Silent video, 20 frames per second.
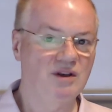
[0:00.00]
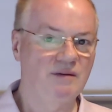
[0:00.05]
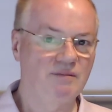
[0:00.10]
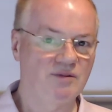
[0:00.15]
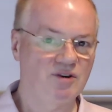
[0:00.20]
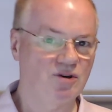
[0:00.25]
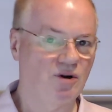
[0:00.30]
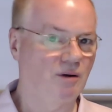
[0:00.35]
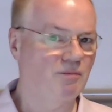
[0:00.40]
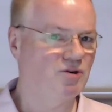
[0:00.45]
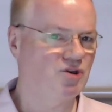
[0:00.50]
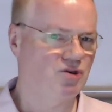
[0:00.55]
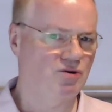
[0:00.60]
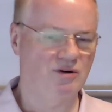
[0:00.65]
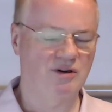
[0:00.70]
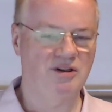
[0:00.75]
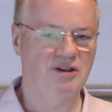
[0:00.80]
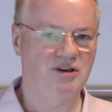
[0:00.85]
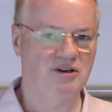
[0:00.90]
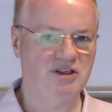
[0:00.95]
So I'm sure
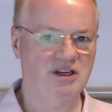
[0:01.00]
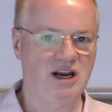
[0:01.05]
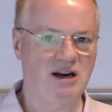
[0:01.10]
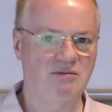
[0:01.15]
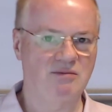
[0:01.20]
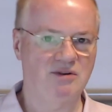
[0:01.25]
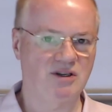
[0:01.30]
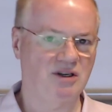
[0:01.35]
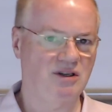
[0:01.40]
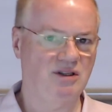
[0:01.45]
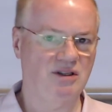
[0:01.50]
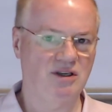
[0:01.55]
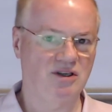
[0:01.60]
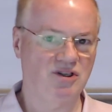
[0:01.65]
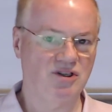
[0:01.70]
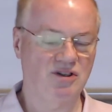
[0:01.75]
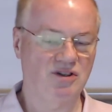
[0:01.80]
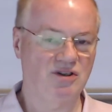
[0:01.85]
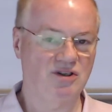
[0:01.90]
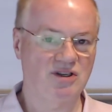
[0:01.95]
in their terms and
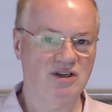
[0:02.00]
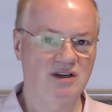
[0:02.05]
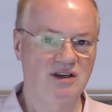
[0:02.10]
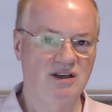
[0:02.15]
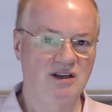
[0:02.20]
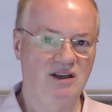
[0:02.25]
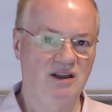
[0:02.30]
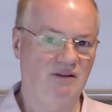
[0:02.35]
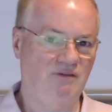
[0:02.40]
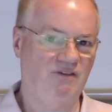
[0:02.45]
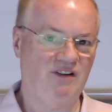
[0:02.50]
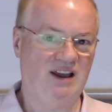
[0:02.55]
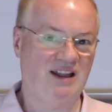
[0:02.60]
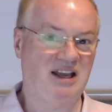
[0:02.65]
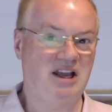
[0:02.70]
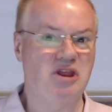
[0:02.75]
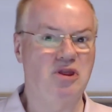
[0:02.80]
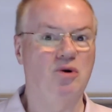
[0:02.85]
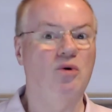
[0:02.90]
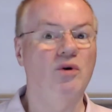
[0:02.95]
conditions, in fact
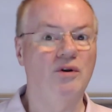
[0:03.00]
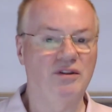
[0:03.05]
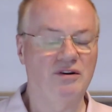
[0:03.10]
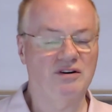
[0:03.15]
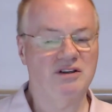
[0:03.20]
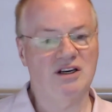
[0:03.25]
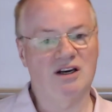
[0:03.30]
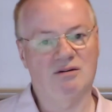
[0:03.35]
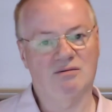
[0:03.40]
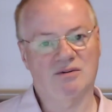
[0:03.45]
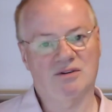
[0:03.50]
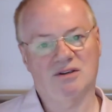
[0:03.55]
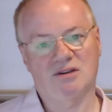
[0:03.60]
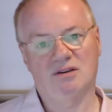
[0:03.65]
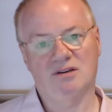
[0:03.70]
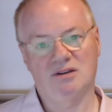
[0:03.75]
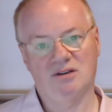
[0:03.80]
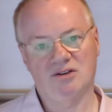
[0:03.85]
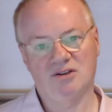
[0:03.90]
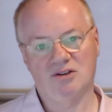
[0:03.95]
I know in their terms and
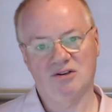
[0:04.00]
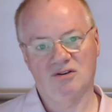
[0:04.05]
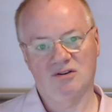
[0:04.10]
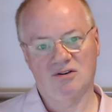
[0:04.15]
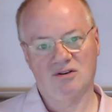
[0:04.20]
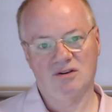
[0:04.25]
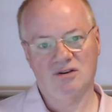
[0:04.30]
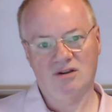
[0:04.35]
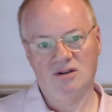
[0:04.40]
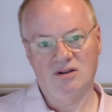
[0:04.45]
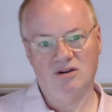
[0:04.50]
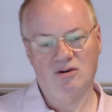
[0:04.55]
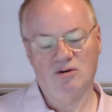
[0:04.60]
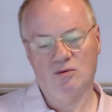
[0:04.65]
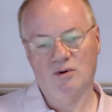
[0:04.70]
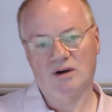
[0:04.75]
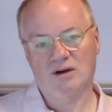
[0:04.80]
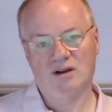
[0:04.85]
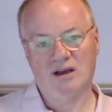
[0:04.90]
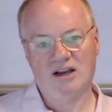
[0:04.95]
conditions that you
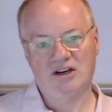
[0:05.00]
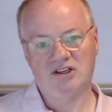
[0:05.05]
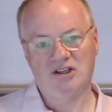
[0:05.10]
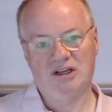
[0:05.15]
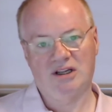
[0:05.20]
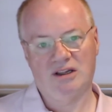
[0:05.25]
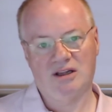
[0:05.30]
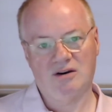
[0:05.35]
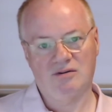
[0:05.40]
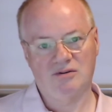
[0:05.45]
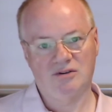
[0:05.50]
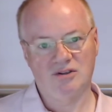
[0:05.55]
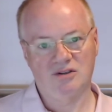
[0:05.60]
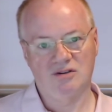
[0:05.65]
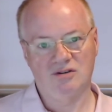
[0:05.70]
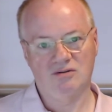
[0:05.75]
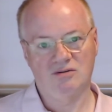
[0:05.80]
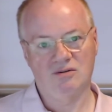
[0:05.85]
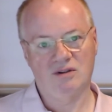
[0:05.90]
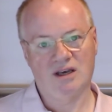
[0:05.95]
weren't actually allowed to
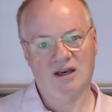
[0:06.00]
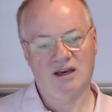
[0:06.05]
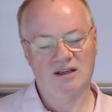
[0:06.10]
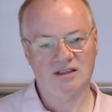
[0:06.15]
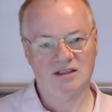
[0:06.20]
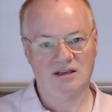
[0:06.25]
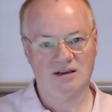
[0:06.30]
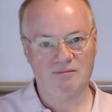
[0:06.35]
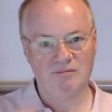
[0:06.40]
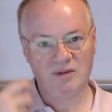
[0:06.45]
do that.